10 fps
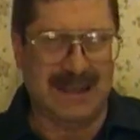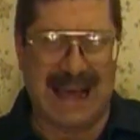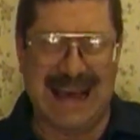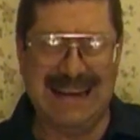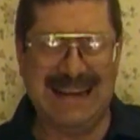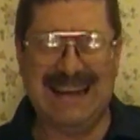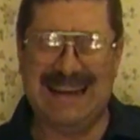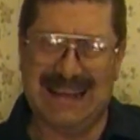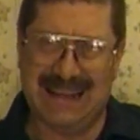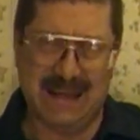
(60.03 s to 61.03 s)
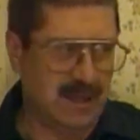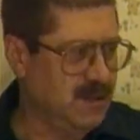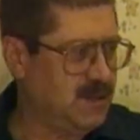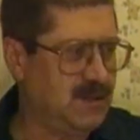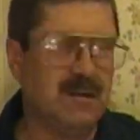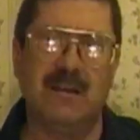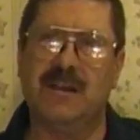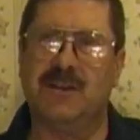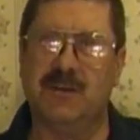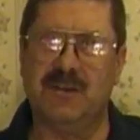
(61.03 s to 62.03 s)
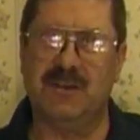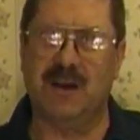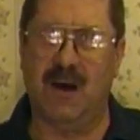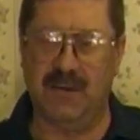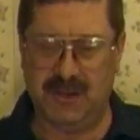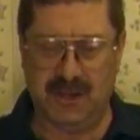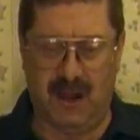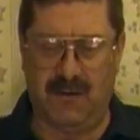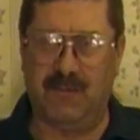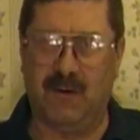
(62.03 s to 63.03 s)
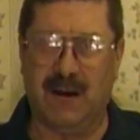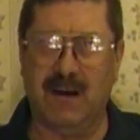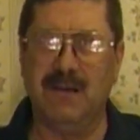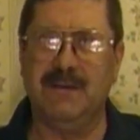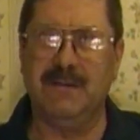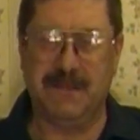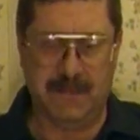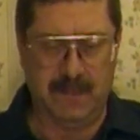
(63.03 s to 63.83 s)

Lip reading: The idea is that you install the software,